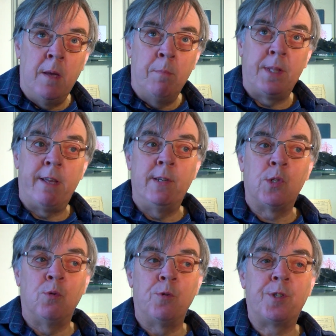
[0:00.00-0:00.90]
But there is
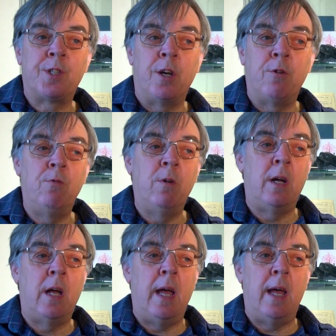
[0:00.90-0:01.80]
also
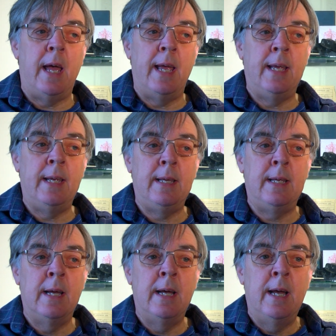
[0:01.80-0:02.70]
a